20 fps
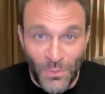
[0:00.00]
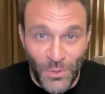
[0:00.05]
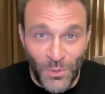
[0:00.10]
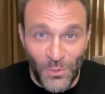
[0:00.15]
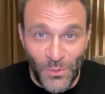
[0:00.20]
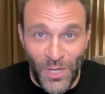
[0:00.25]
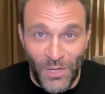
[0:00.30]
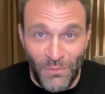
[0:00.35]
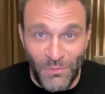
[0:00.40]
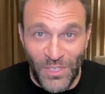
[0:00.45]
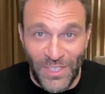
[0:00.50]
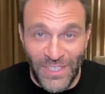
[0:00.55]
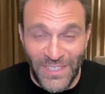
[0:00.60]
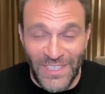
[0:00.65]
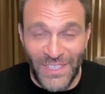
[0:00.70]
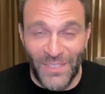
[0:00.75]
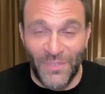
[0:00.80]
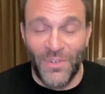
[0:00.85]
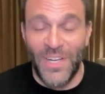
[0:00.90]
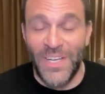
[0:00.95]
Real novel
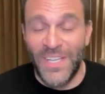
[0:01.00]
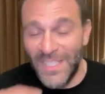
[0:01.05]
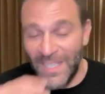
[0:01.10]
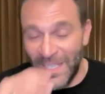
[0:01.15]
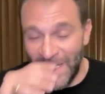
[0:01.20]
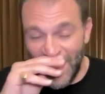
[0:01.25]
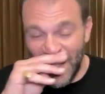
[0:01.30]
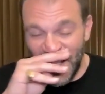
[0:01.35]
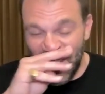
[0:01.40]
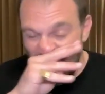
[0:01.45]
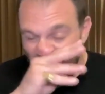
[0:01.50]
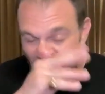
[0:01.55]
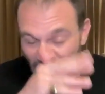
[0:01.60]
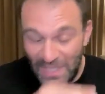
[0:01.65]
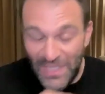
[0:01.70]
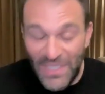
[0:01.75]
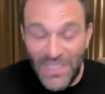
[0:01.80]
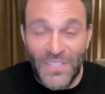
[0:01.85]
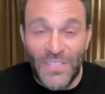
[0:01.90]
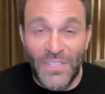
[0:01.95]
idea, right?
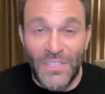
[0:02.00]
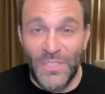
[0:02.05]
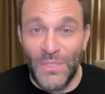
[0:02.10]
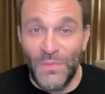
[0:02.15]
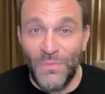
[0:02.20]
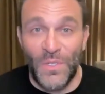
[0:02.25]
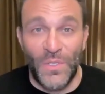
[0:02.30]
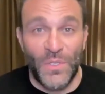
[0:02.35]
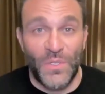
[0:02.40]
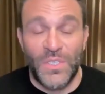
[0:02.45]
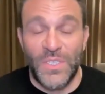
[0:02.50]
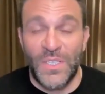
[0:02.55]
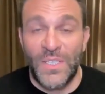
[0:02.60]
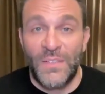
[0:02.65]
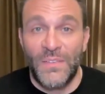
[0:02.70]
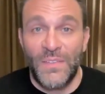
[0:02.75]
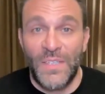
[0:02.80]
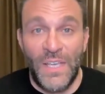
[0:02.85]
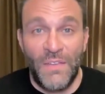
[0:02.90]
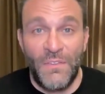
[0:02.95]
But seriously, folks,
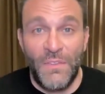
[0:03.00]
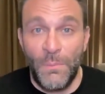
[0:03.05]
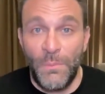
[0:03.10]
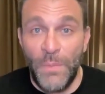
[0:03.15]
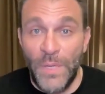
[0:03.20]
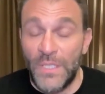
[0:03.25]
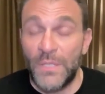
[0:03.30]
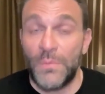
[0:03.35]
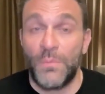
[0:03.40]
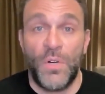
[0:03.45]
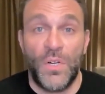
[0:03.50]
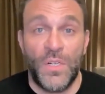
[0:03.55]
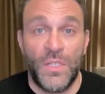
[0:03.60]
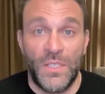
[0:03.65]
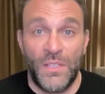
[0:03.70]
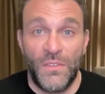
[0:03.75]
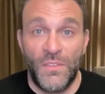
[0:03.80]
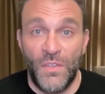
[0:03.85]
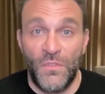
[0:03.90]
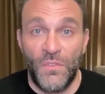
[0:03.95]
they have the best products
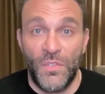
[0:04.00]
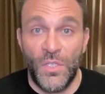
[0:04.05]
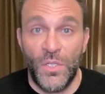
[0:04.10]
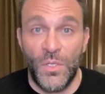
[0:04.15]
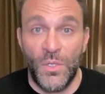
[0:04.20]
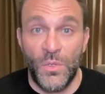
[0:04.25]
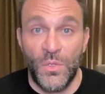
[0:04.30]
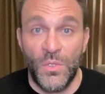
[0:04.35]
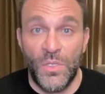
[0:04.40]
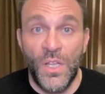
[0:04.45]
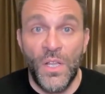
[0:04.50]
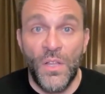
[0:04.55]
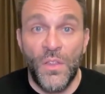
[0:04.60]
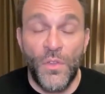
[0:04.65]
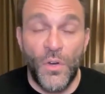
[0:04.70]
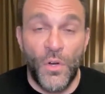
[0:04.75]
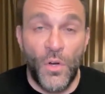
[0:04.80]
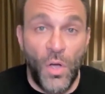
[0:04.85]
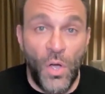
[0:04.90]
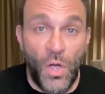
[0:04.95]
I've ever used.
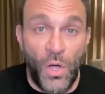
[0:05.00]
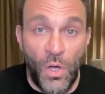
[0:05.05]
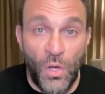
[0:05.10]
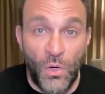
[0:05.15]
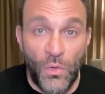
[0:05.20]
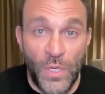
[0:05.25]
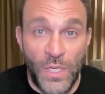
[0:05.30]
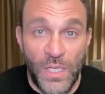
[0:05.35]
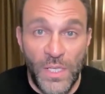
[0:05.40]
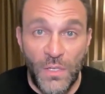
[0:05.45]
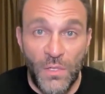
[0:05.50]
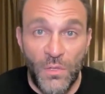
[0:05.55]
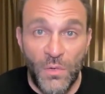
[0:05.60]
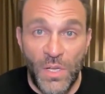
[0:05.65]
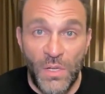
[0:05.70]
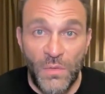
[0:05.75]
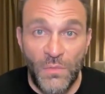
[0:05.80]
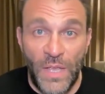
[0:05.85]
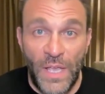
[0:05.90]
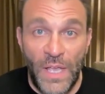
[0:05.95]
They're already a
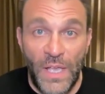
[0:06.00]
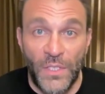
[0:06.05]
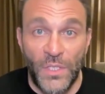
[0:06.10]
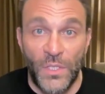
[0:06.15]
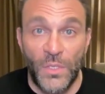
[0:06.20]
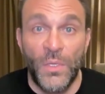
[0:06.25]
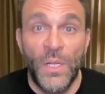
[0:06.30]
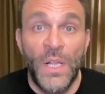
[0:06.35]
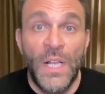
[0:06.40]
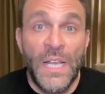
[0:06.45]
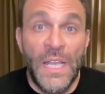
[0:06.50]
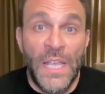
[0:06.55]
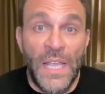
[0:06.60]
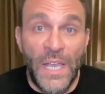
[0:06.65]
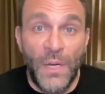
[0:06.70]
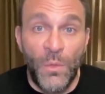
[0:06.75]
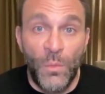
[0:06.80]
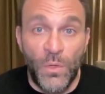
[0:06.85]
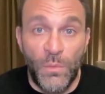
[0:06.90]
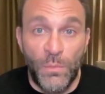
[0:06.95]
great value.
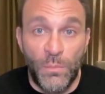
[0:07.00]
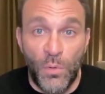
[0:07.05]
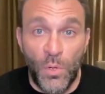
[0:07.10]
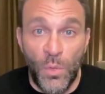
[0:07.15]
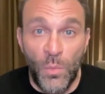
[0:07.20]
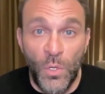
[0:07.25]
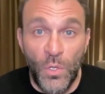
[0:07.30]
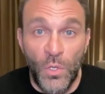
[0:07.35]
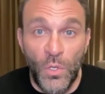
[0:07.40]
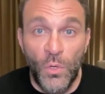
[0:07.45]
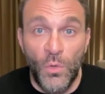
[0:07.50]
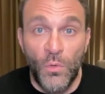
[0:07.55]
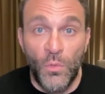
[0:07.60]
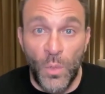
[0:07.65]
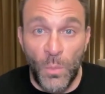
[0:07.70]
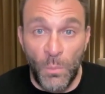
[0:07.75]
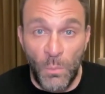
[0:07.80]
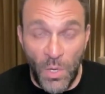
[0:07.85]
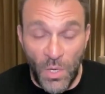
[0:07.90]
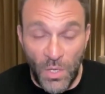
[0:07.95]
And with promo code
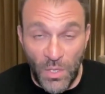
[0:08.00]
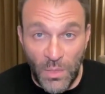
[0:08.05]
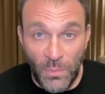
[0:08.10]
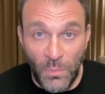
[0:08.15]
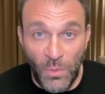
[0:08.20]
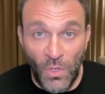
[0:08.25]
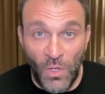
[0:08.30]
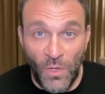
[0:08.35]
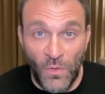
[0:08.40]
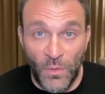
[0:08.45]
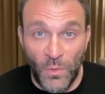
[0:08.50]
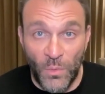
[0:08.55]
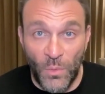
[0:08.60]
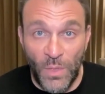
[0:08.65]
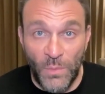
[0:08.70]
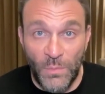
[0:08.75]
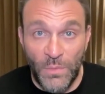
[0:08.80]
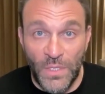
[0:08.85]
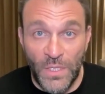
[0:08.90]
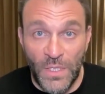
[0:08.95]
REMARKABLE on their
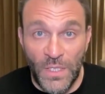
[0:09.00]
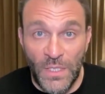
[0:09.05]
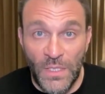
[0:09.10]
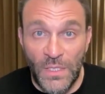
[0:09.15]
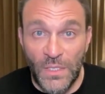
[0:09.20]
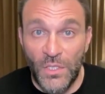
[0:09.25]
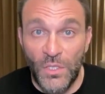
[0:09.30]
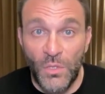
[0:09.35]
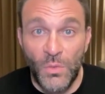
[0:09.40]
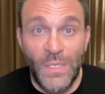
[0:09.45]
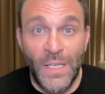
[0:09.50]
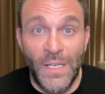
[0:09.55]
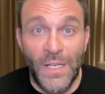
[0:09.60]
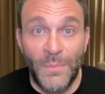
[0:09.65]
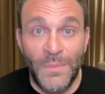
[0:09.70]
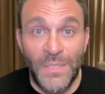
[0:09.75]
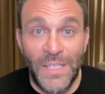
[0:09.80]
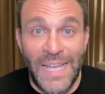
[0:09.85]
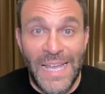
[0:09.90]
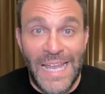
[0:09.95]
website, you get
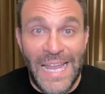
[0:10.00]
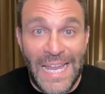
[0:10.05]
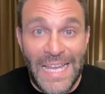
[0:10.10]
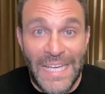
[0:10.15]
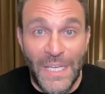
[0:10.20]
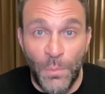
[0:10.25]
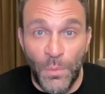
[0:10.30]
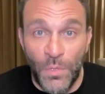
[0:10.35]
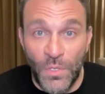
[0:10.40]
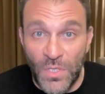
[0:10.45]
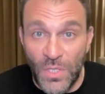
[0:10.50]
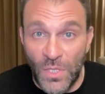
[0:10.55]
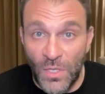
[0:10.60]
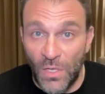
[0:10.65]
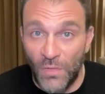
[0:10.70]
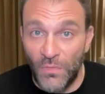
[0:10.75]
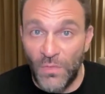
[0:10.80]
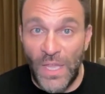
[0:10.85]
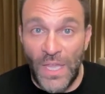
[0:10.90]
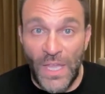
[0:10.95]
up to 80%
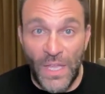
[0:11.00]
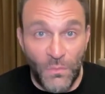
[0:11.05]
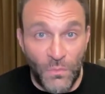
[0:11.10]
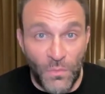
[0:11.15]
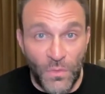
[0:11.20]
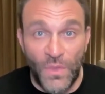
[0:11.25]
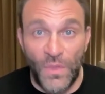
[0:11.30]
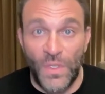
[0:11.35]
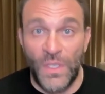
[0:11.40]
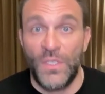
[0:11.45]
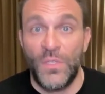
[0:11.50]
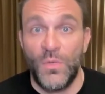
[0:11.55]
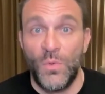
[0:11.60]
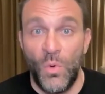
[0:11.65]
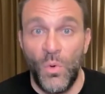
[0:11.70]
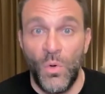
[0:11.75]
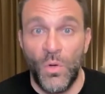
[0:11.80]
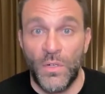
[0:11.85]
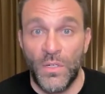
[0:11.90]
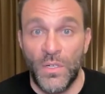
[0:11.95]
off everything you
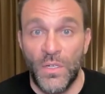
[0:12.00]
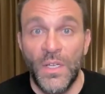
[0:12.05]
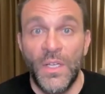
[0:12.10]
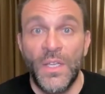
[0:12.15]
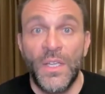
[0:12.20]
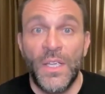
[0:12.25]
order.